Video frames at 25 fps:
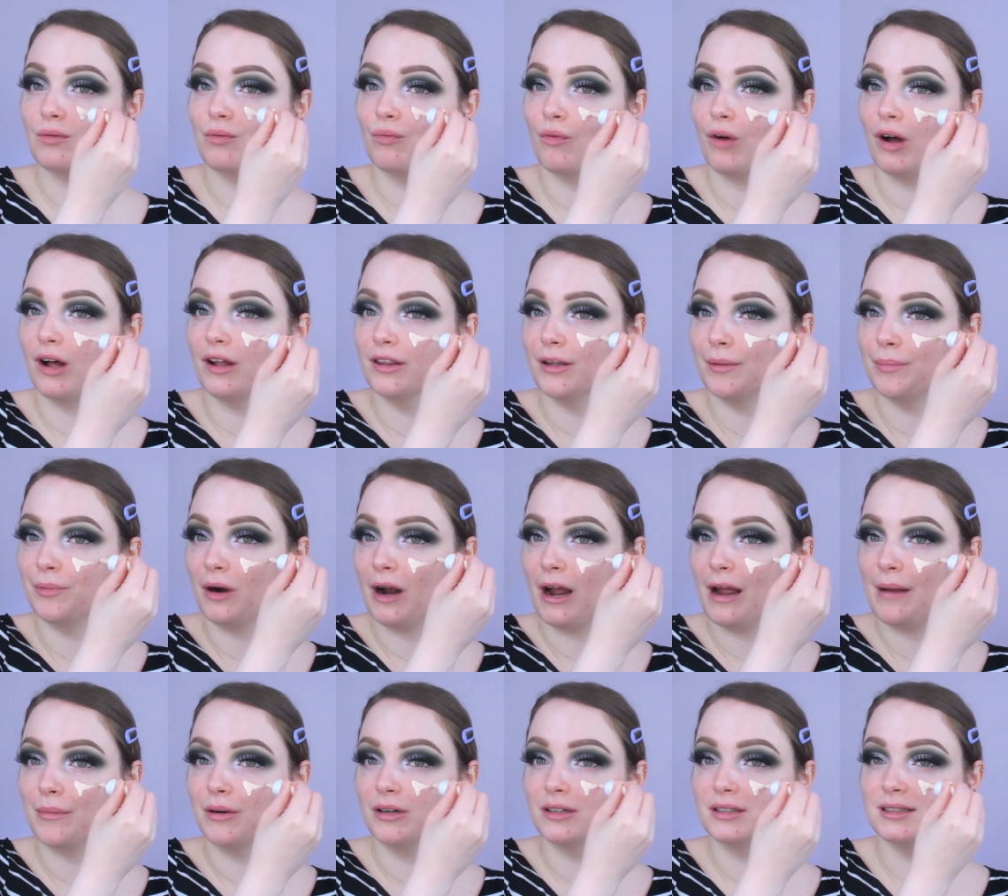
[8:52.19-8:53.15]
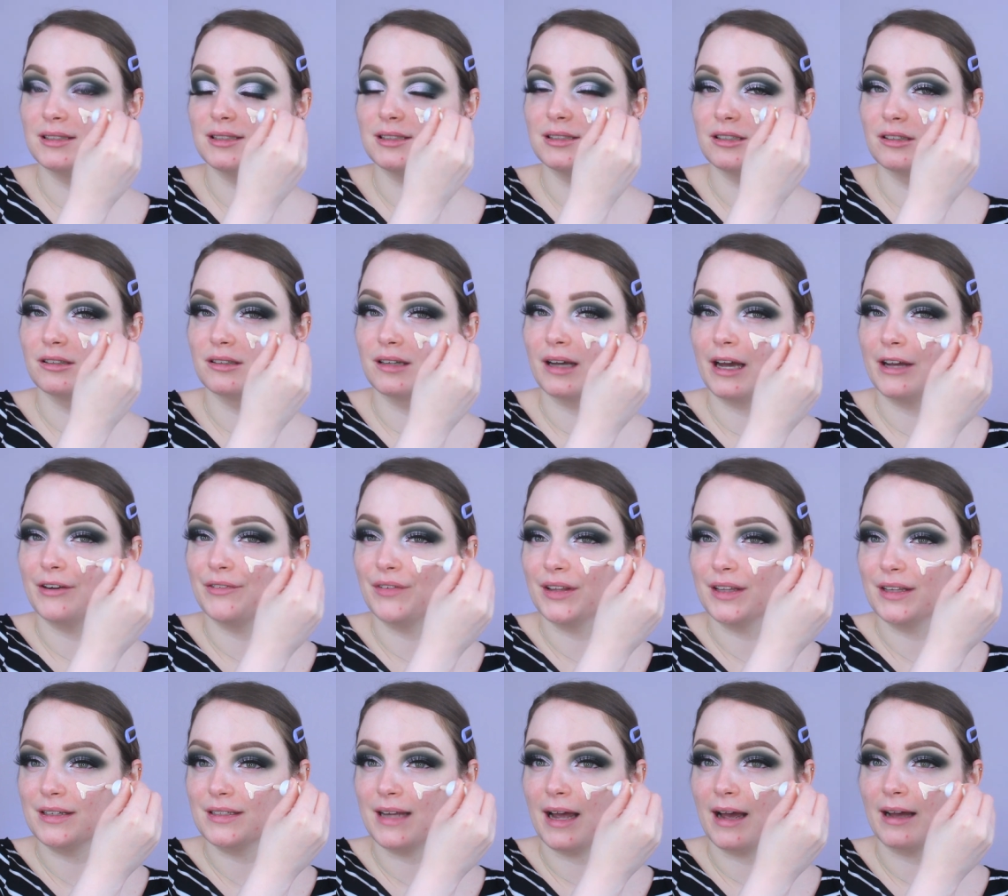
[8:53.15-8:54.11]
while the primer is still kind of
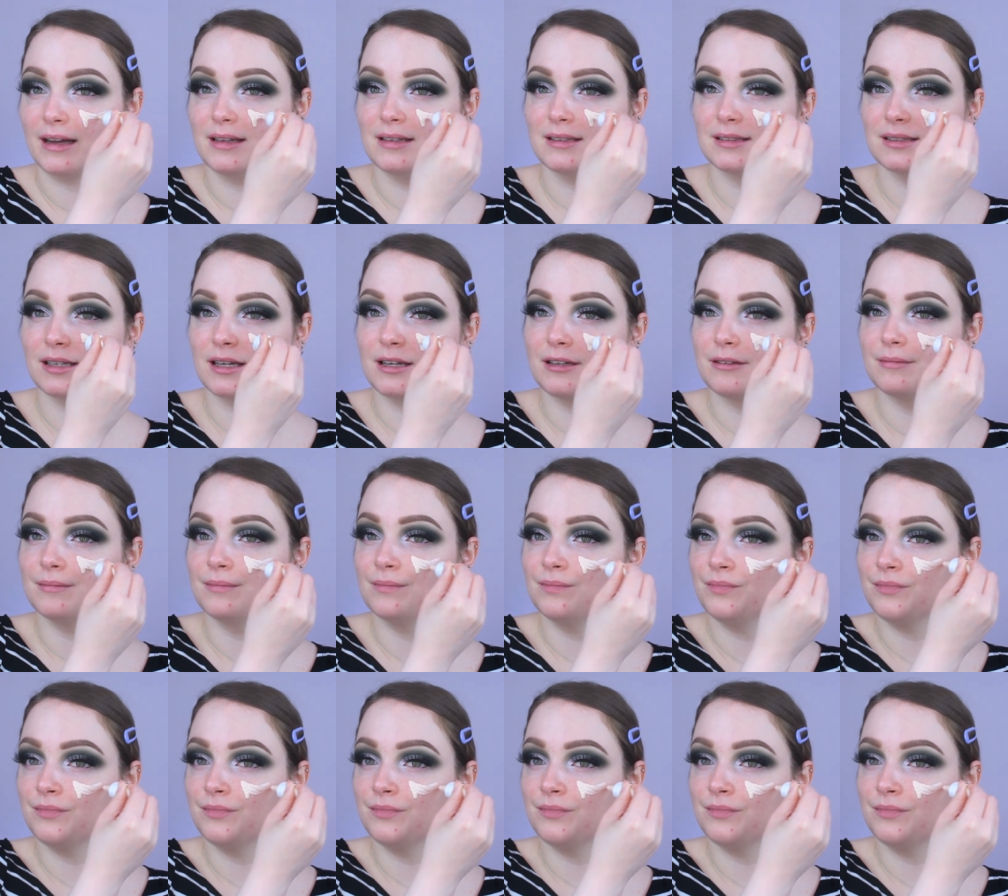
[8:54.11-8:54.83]
on the tacky side.